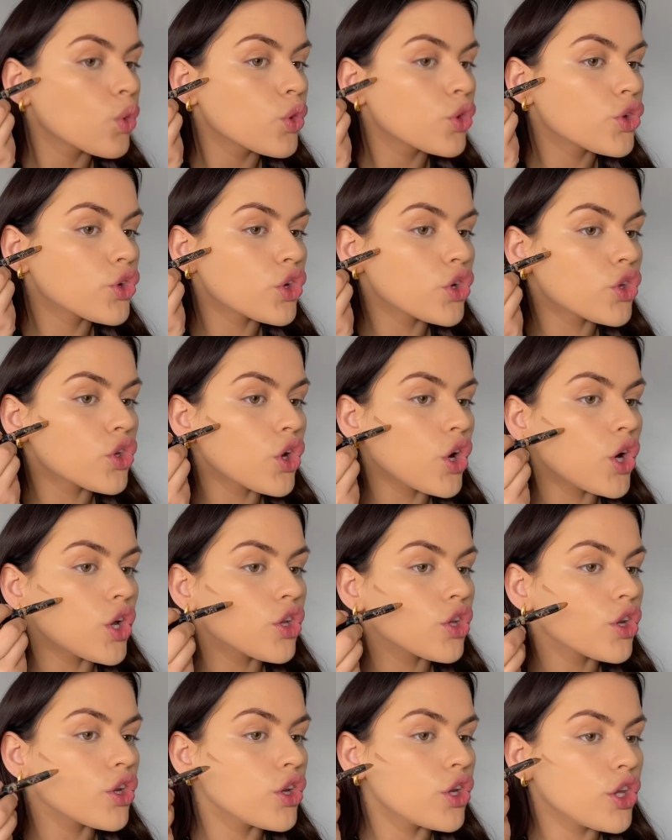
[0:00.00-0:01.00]
just
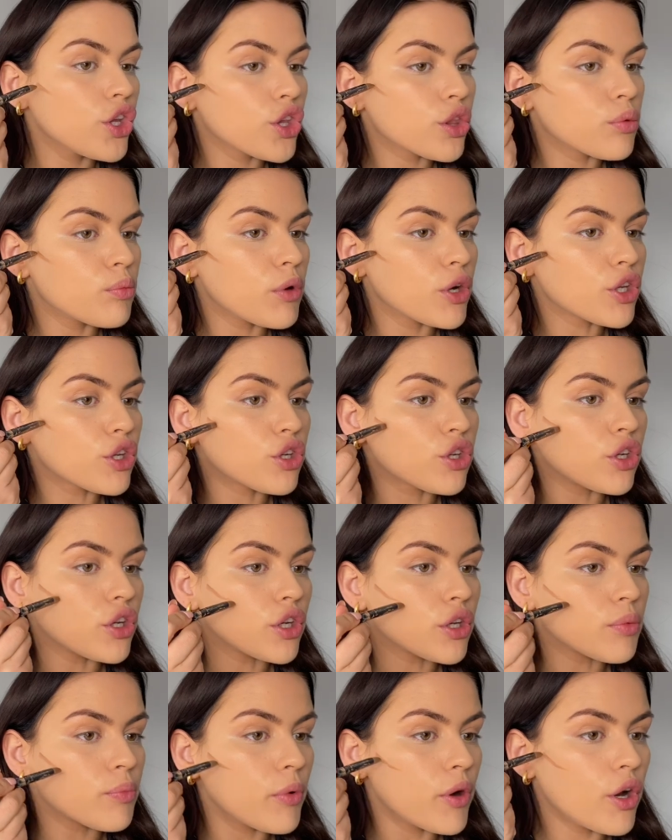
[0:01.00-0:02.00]
underneath my
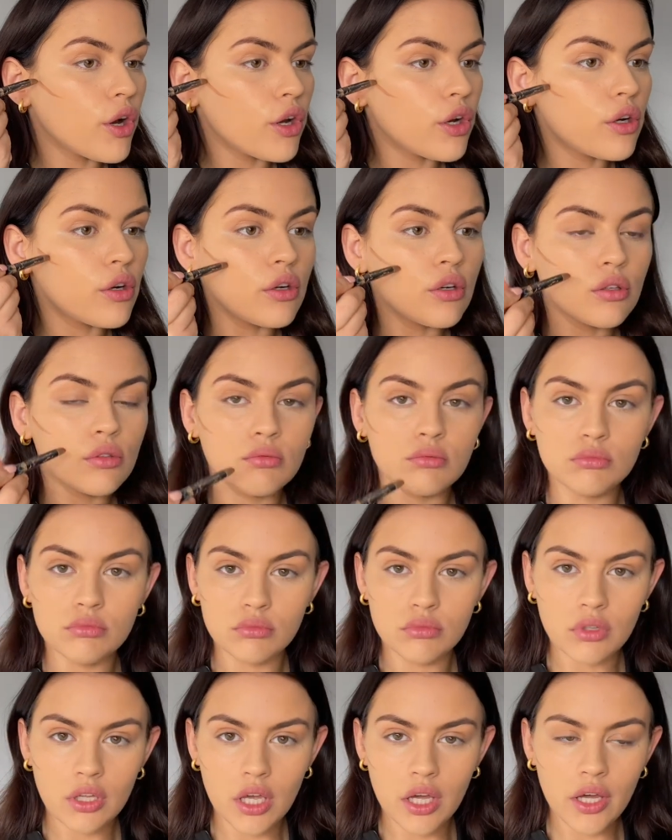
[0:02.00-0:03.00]
cheekbone
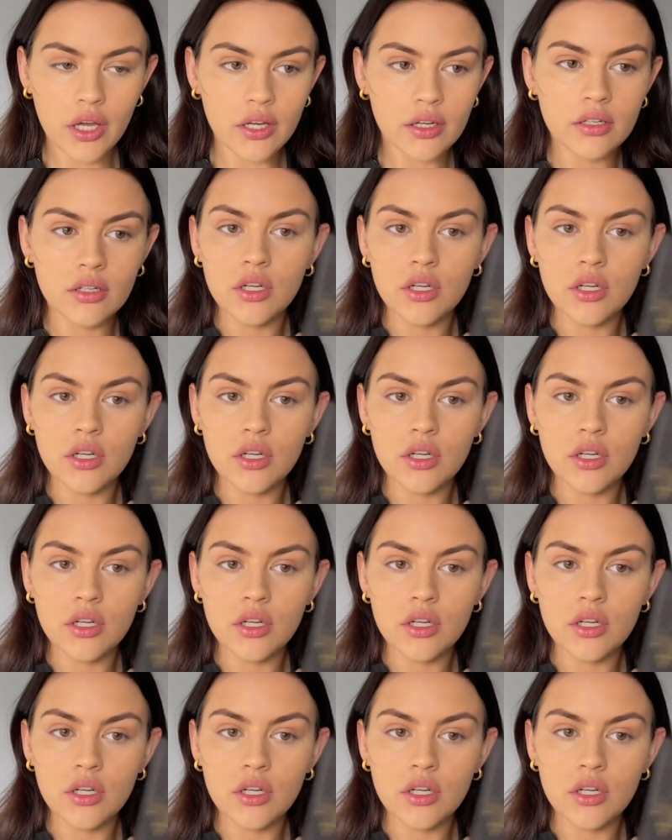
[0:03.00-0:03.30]
there,